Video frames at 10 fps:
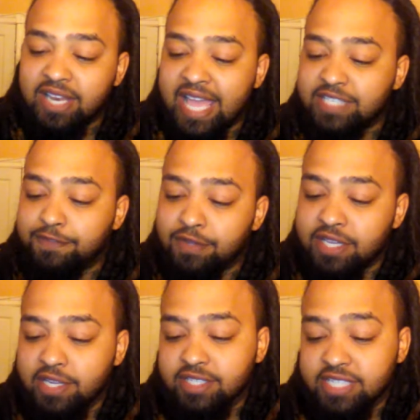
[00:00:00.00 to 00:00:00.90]
the last few
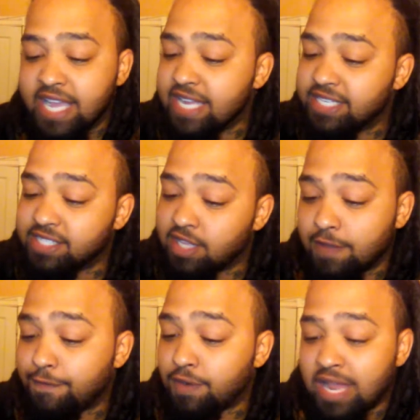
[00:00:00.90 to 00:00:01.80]
years, scientists
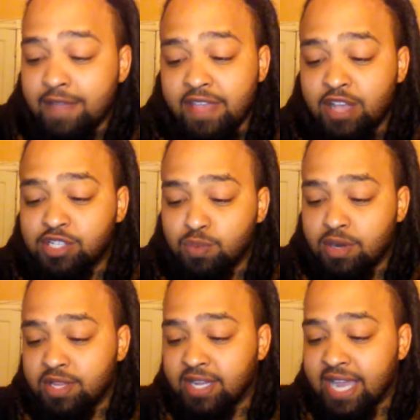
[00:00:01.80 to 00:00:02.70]
looking for life
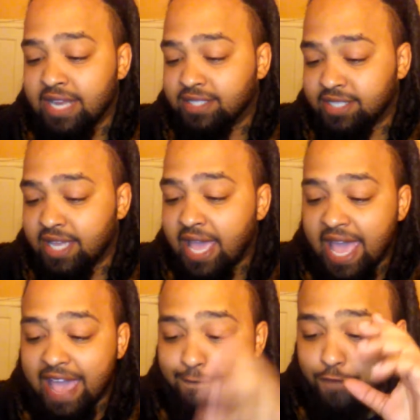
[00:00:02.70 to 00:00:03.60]
elsewhere in the galaxy
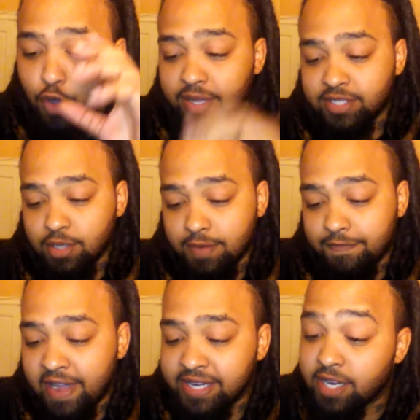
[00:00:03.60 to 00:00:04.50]
have focused on
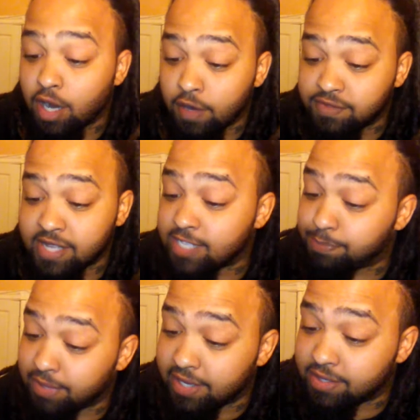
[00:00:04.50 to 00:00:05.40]
finding
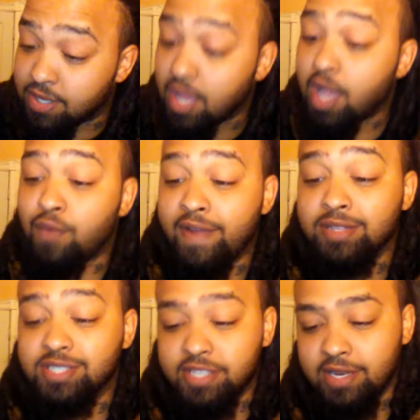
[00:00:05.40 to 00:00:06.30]
Earth-sized planets
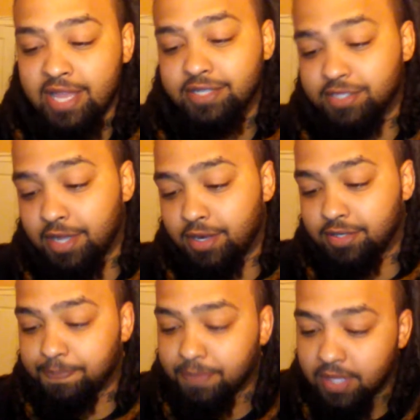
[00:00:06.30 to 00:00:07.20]
around sun-like
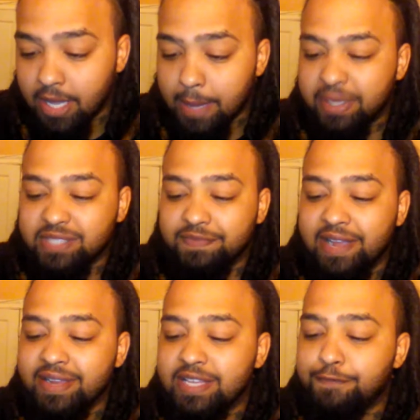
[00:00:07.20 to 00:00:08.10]
stars. But it's
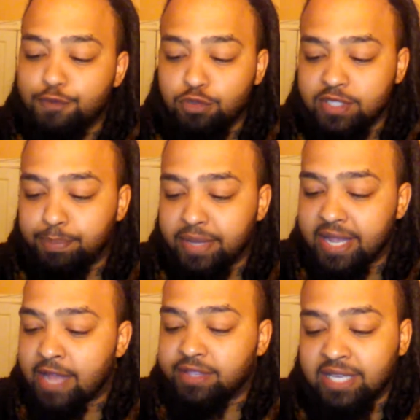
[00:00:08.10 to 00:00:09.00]
very difficult to
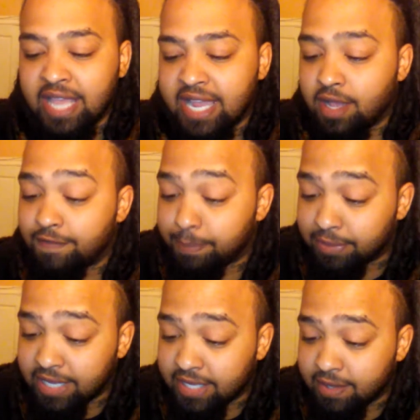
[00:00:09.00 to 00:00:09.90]
pick out the light of a
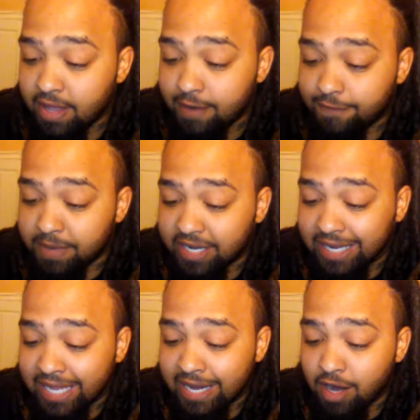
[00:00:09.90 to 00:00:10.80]
planet from the
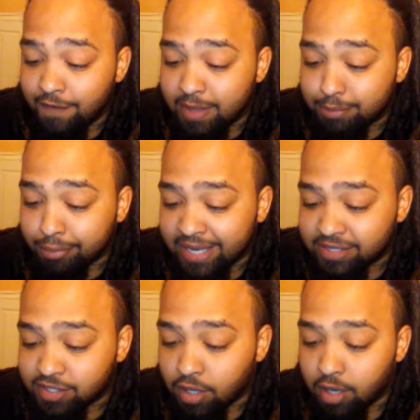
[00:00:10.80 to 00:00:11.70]
glare of the bright
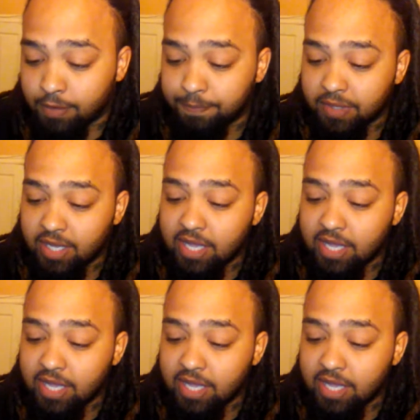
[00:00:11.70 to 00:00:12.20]
star.